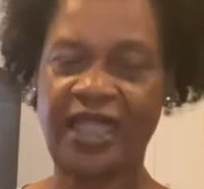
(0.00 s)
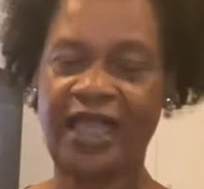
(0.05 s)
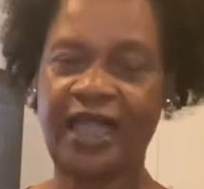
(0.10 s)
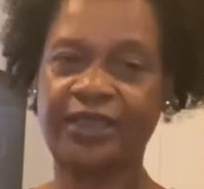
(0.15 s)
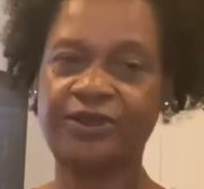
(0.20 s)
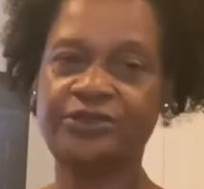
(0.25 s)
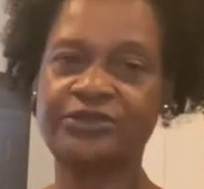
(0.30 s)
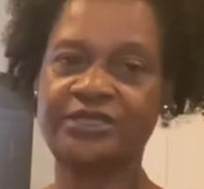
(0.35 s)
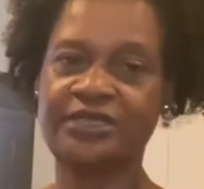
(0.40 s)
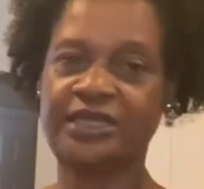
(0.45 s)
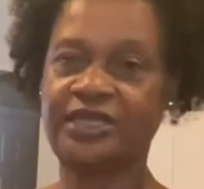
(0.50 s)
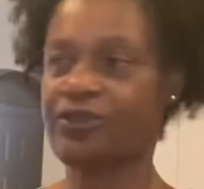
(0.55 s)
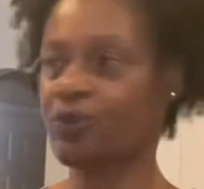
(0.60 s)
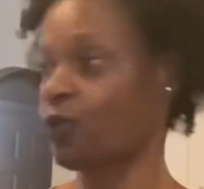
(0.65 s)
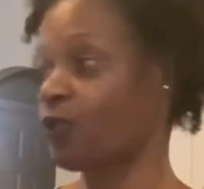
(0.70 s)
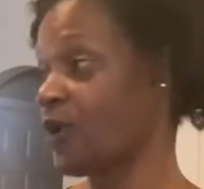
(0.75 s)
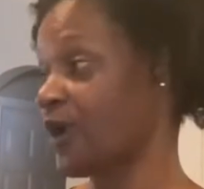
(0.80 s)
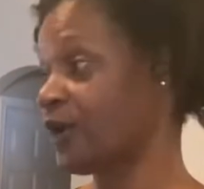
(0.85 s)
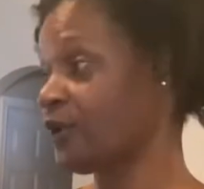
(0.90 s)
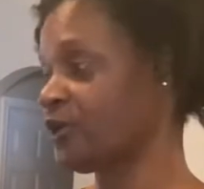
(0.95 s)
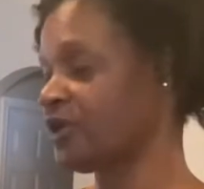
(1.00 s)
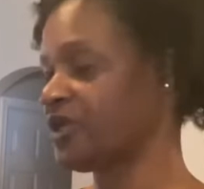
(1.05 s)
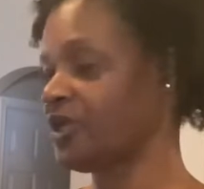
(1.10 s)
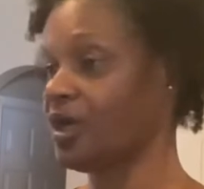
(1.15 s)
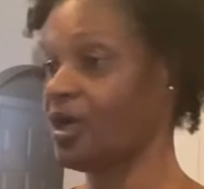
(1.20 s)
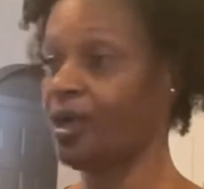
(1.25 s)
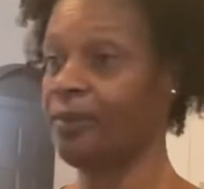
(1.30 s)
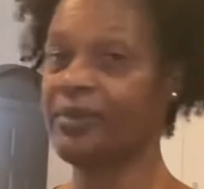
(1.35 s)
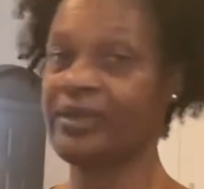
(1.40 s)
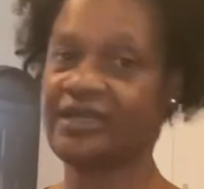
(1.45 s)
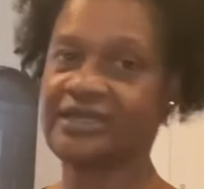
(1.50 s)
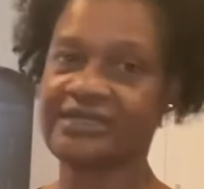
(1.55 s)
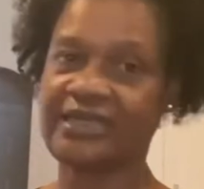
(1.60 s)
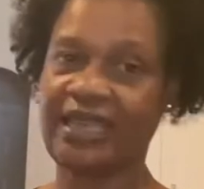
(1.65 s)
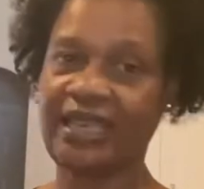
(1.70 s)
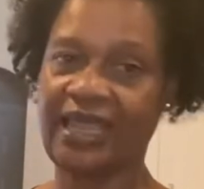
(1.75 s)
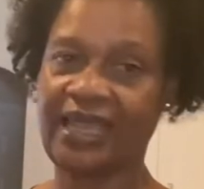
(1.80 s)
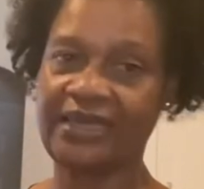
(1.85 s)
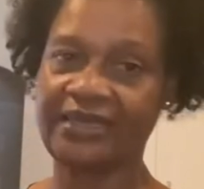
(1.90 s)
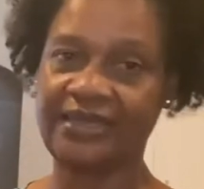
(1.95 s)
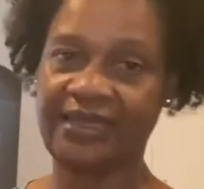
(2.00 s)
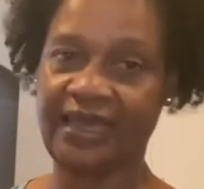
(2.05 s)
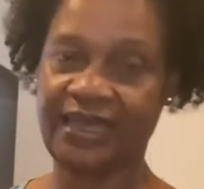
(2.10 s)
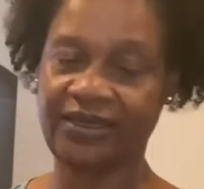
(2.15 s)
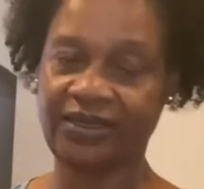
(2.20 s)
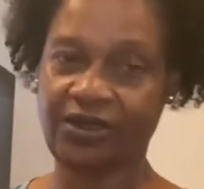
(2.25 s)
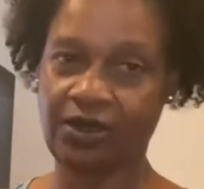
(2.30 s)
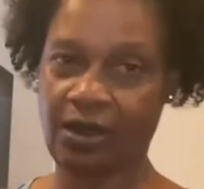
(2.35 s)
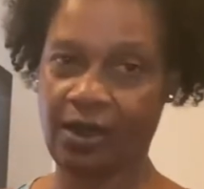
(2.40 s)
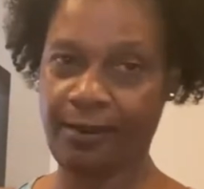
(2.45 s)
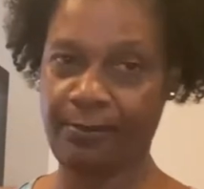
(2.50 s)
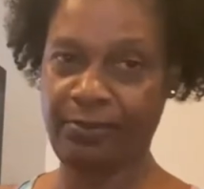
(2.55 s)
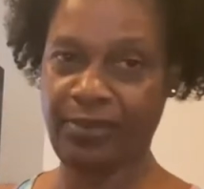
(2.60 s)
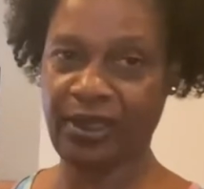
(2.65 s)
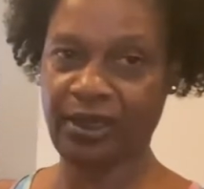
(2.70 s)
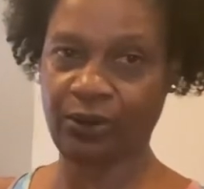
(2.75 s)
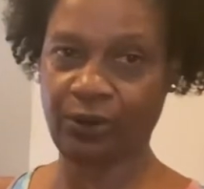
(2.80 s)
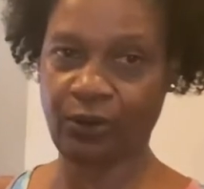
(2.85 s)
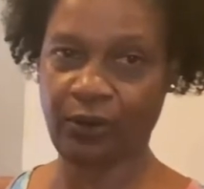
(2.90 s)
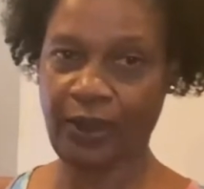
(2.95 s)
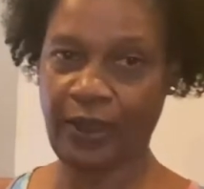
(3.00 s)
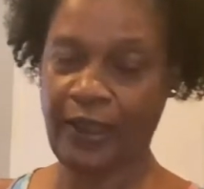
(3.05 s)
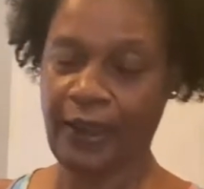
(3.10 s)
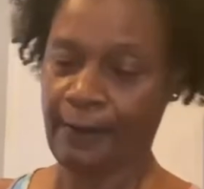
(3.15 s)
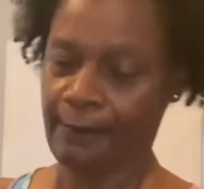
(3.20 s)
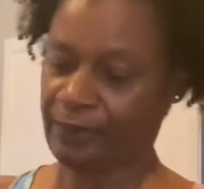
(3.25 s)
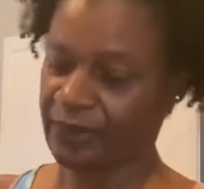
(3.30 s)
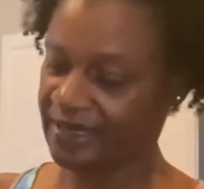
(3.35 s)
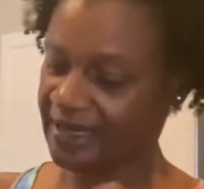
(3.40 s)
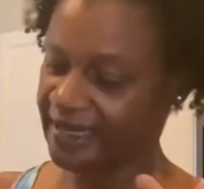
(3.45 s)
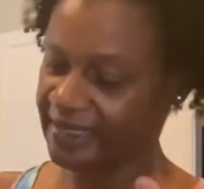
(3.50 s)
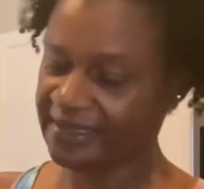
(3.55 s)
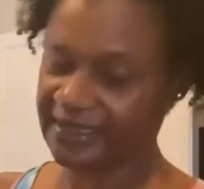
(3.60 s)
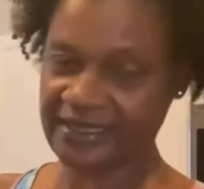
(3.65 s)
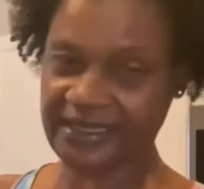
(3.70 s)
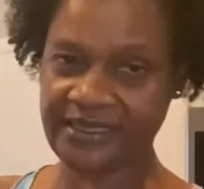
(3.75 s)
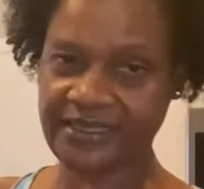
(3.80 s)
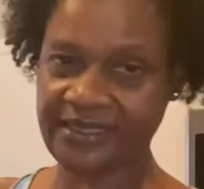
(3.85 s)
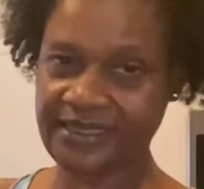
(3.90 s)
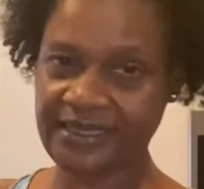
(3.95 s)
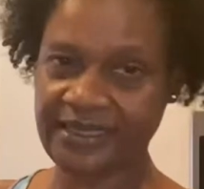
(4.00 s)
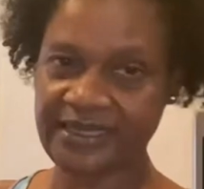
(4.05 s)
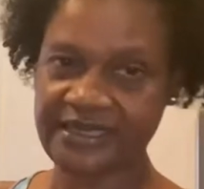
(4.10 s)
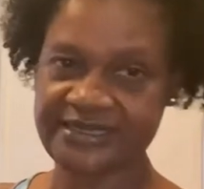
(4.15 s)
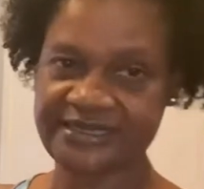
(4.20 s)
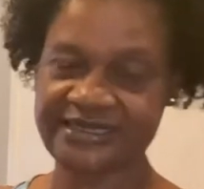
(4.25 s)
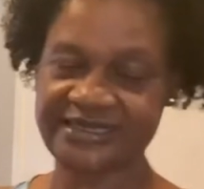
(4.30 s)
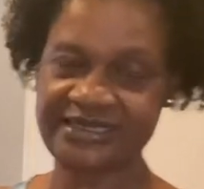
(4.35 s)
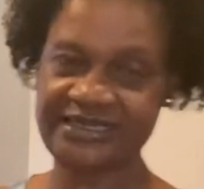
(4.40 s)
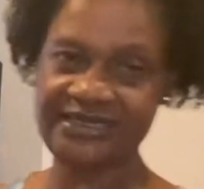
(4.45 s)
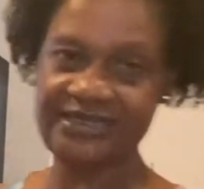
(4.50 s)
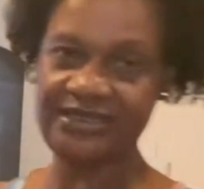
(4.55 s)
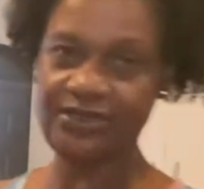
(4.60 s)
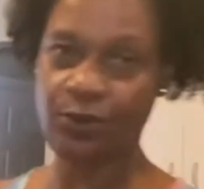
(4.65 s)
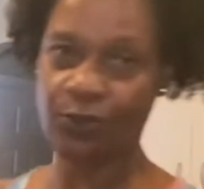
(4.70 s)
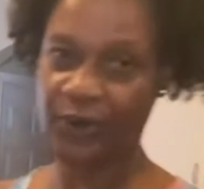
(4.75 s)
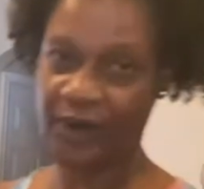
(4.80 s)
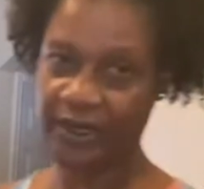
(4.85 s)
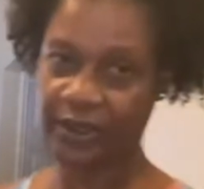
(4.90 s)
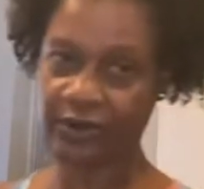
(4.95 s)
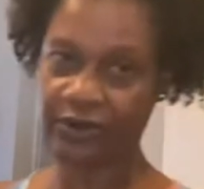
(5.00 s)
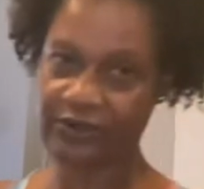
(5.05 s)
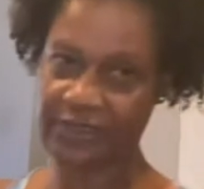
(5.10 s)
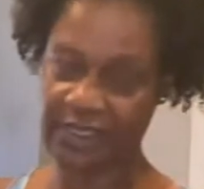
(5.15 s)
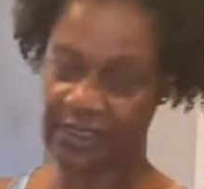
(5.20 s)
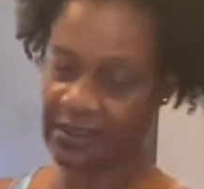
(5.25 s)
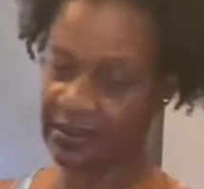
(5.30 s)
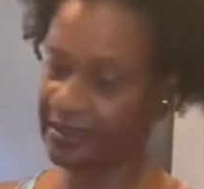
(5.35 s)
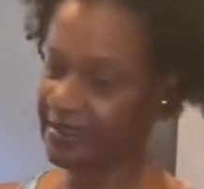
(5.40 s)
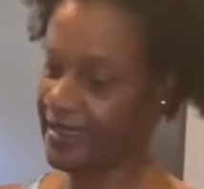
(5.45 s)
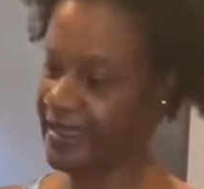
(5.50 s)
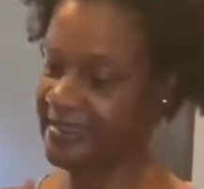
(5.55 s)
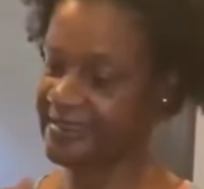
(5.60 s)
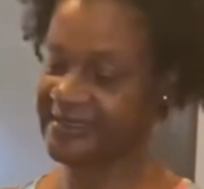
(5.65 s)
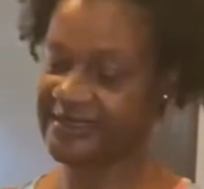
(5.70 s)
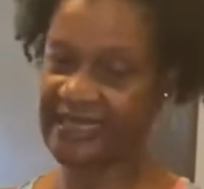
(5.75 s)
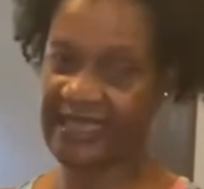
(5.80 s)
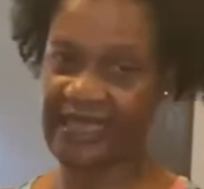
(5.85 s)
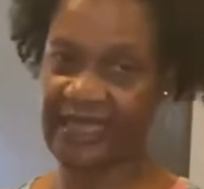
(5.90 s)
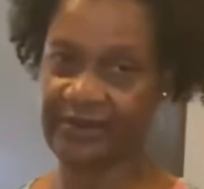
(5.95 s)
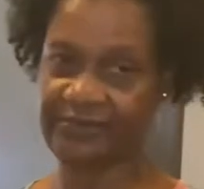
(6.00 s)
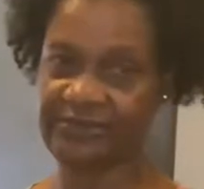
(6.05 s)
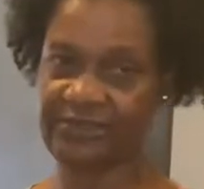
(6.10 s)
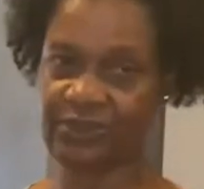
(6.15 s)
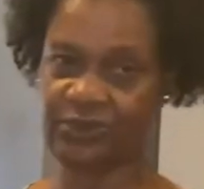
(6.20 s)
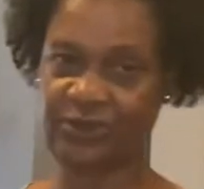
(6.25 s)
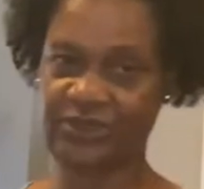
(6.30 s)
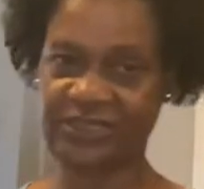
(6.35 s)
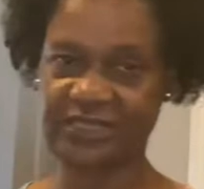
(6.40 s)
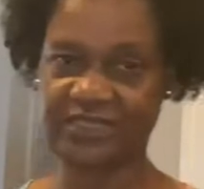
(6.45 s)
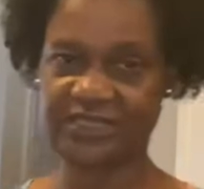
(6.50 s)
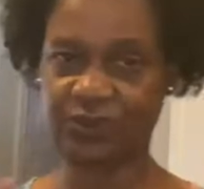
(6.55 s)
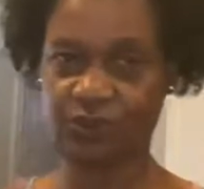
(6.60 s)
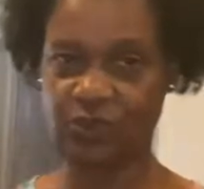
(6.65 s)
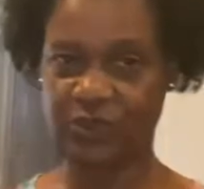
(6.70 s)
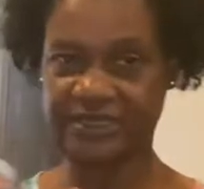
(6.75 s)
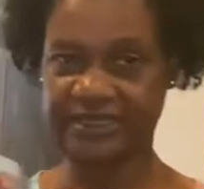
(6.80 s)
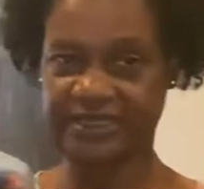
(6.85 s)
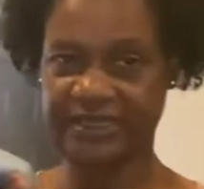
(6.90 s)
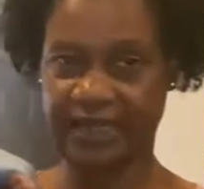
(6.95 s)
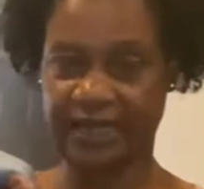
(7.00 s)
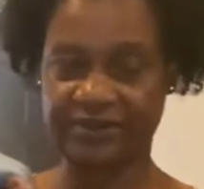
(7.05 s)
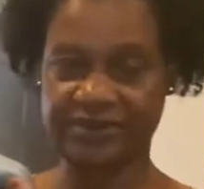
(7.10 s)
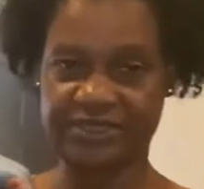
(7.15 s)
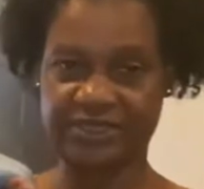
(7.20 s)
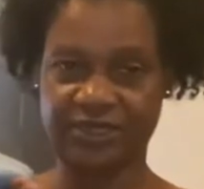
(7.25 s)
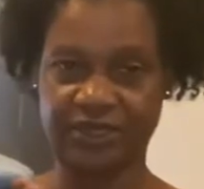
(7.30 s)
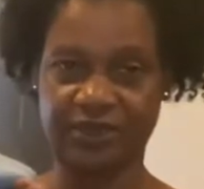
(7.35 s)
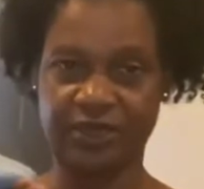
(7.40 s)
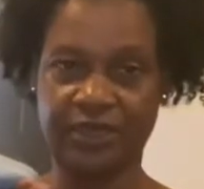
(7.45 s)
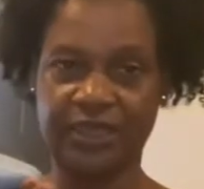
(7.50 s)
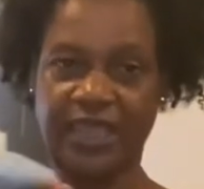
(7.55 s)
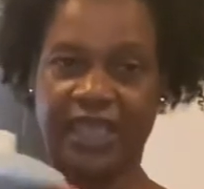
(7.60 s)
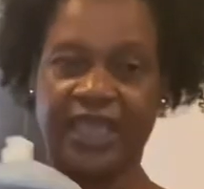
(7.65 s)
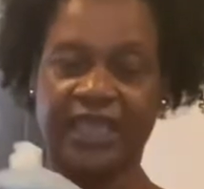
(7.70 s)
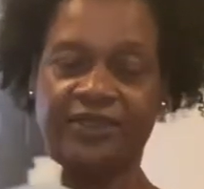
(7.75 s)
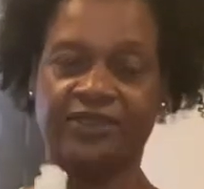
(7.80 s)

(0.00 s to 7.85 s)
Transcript: I used to get the regular Dawn because I like that Dawn better, but I didn't see the regular Dawn at Sam's. So this is the one Sam's is carrying.